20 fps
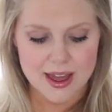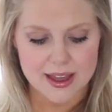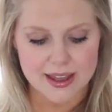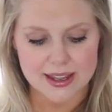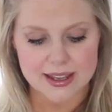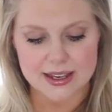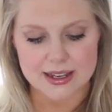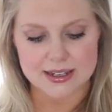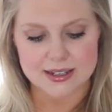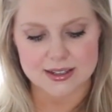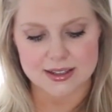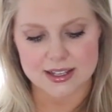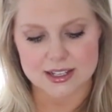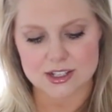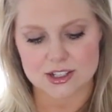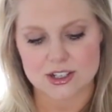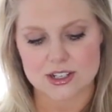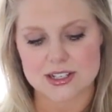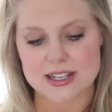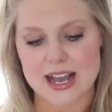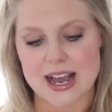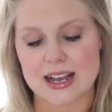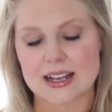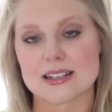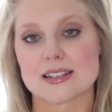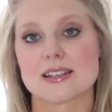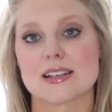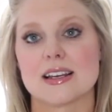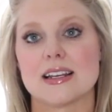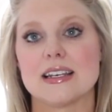And this just
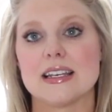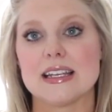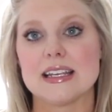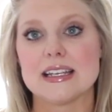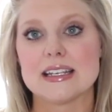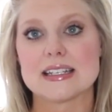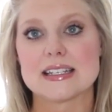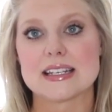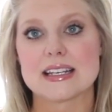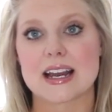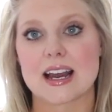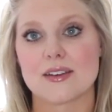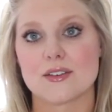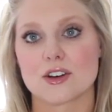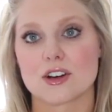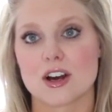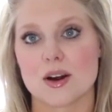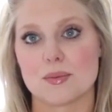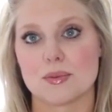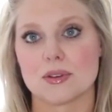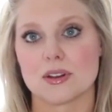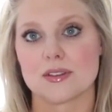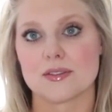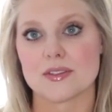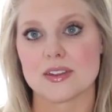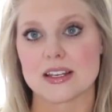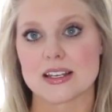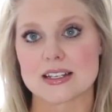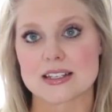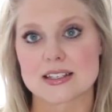has an easy, I have a couple of
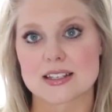these.